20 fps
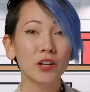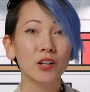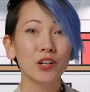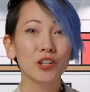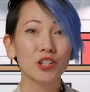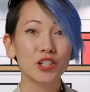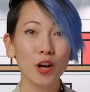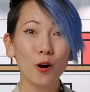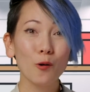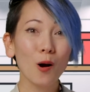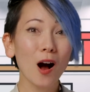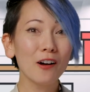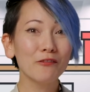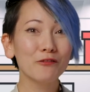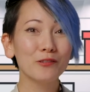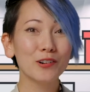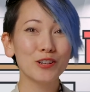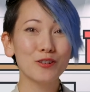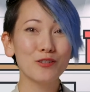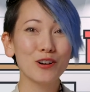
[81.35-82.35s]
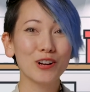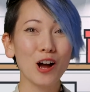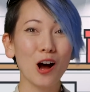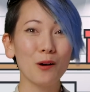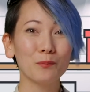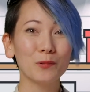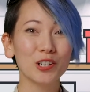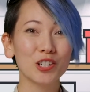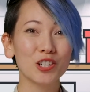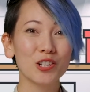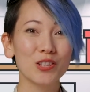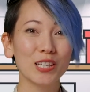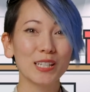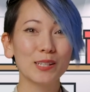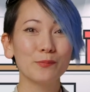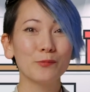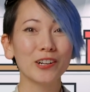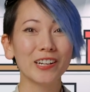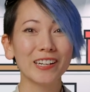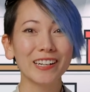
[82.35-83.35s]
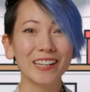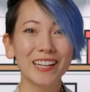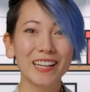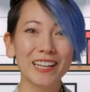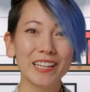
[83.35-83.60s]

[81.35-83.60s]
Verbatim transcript: Show off what you accomplished this sprint.